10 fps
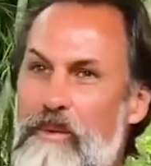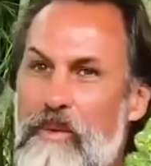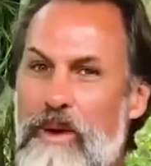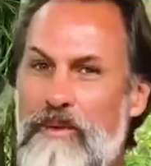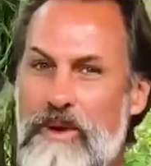
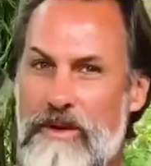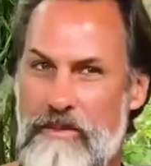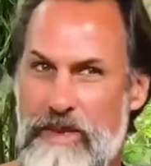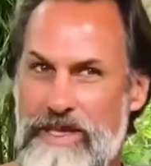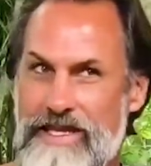if you're a
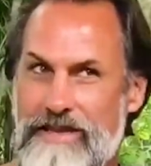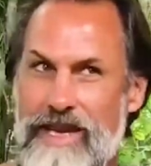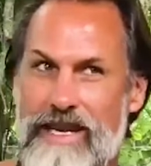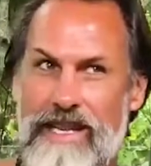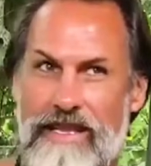
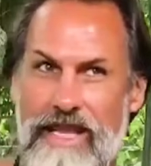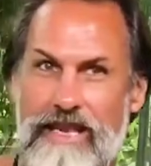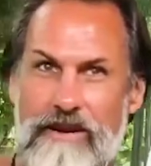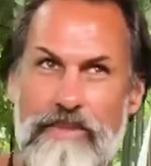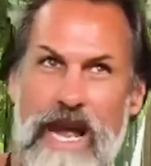businessman
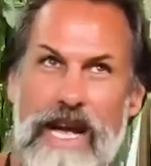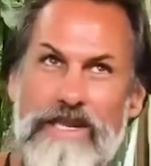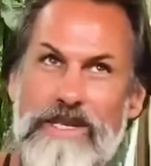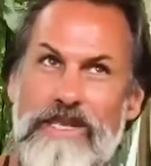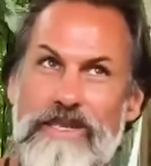and your
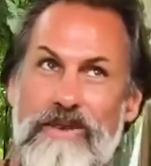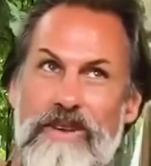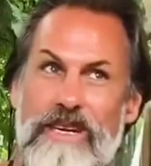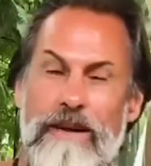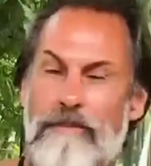passion is
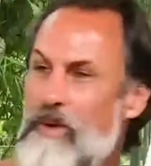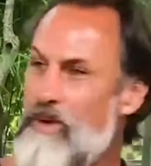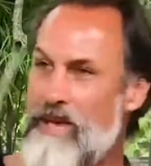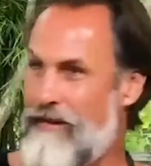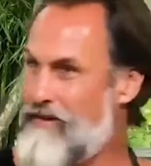surfing, you
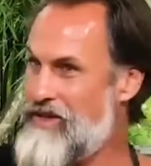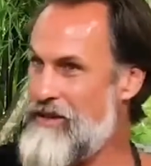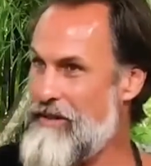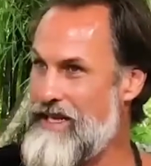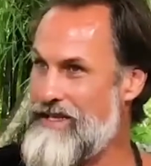only have a certain
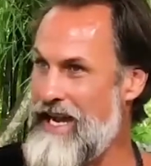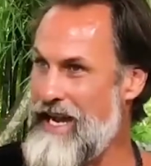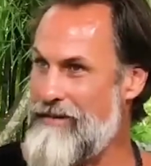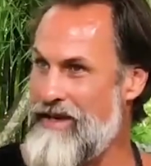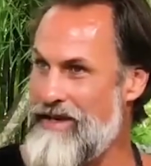amount of
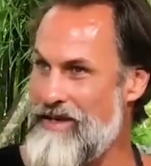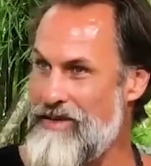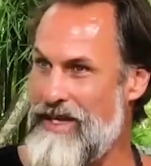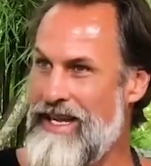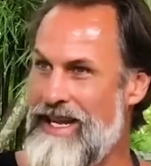time that you can do
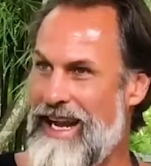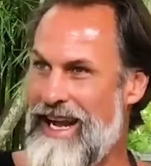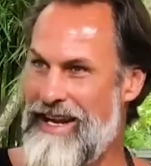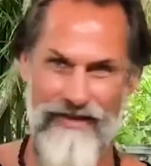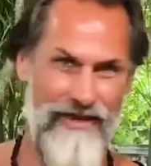it.
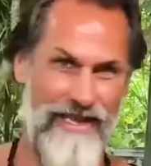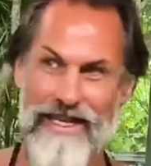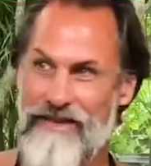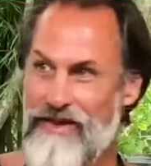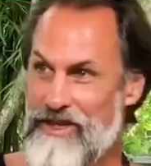And if you
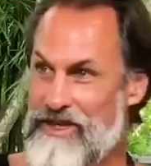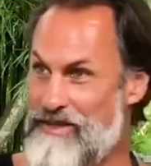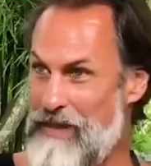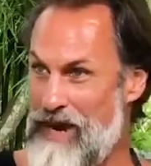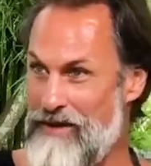leave your
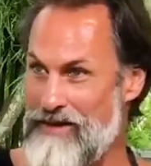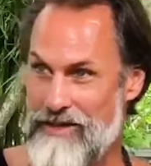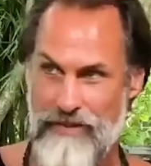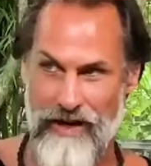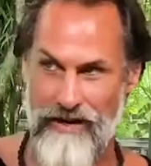spouse or
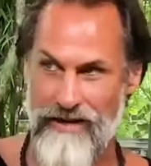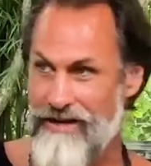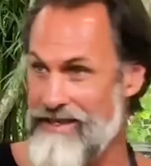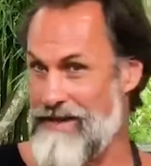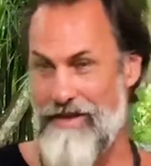your partner, and
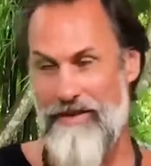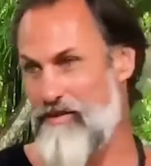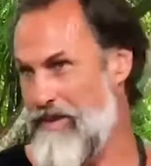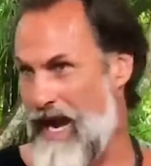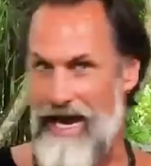this could be
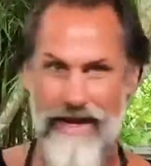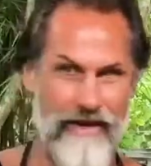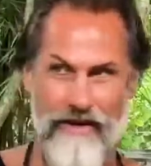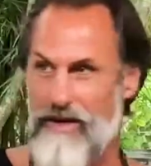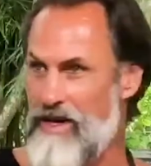guy,
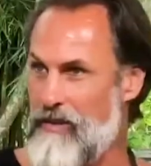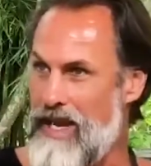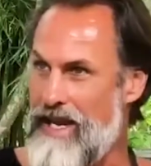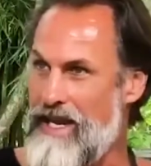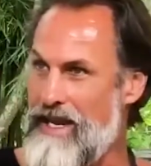girl, either
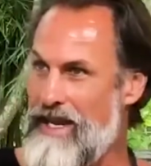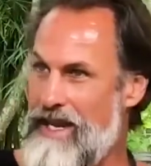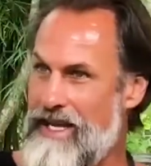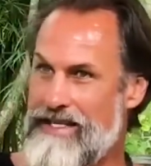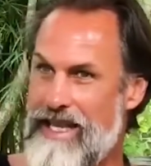way,
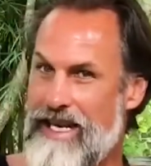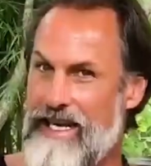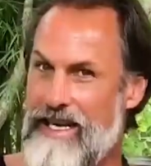it's like,